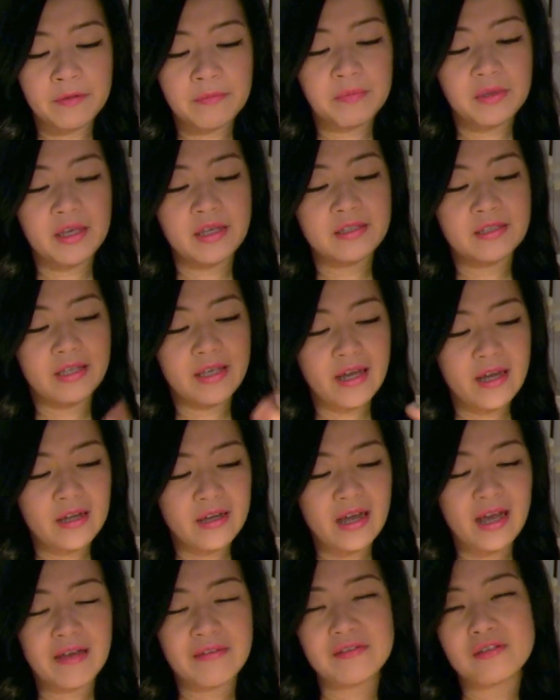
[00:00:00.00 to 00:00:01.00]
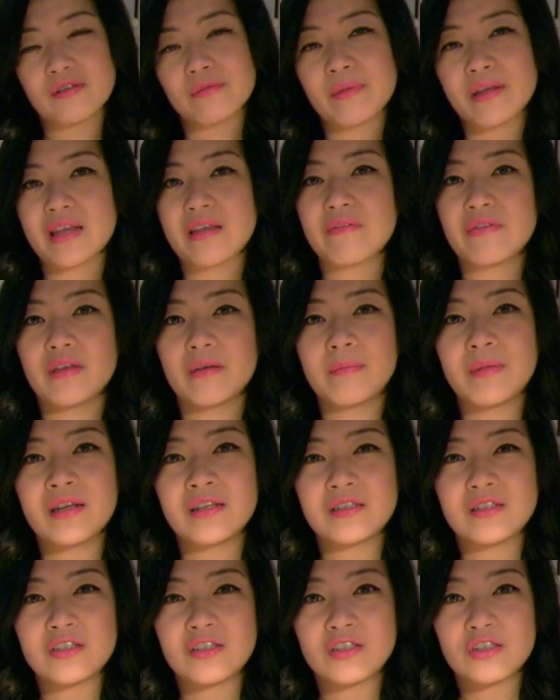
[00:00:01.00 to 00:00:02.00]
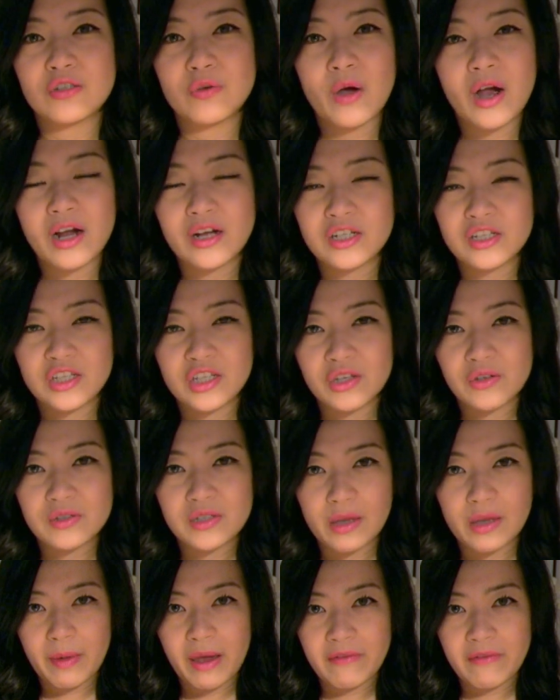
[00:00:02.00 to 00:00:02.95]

because again, I have so many of them and it's just so hard to use